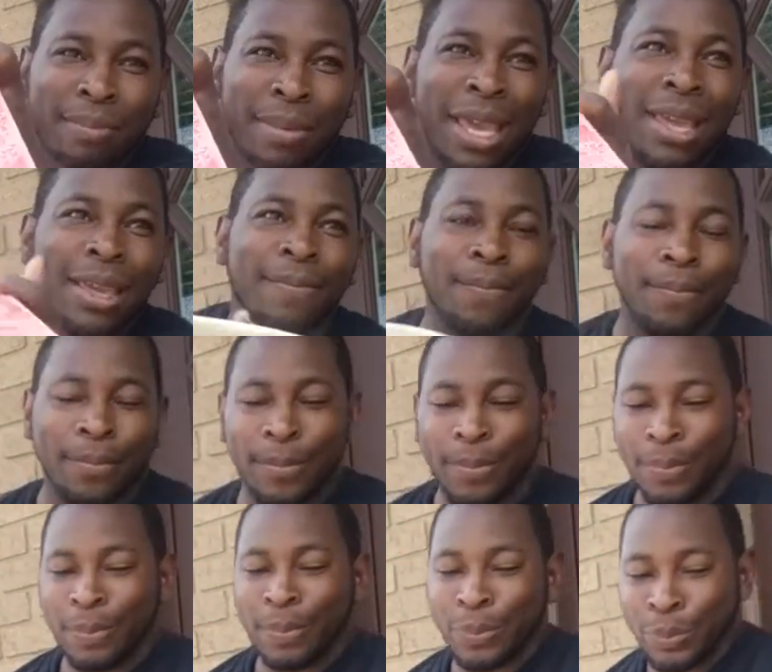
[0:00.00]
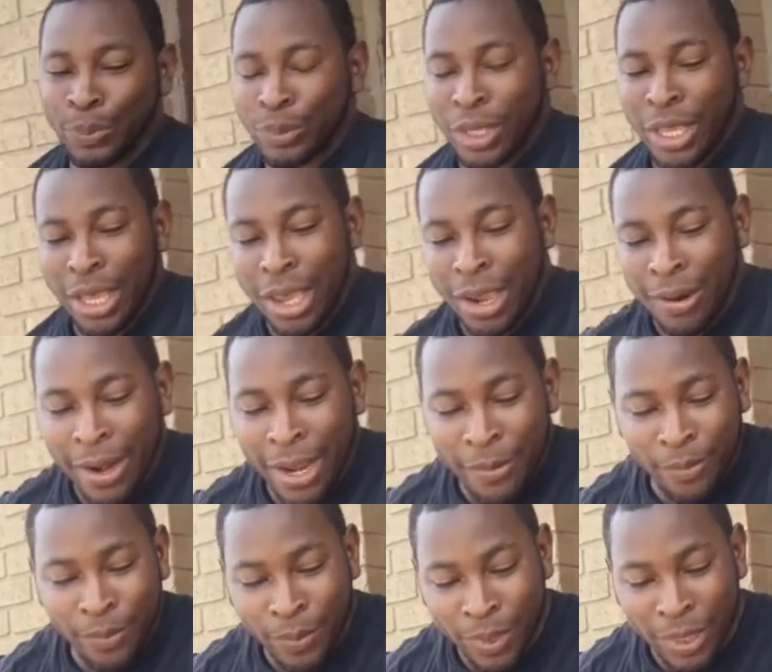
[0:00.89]
be. All
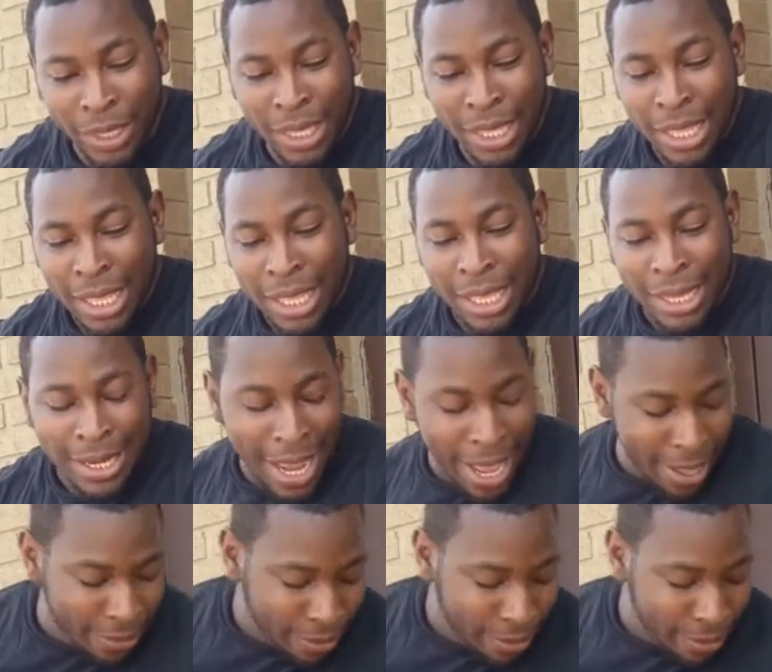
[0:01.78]
right, now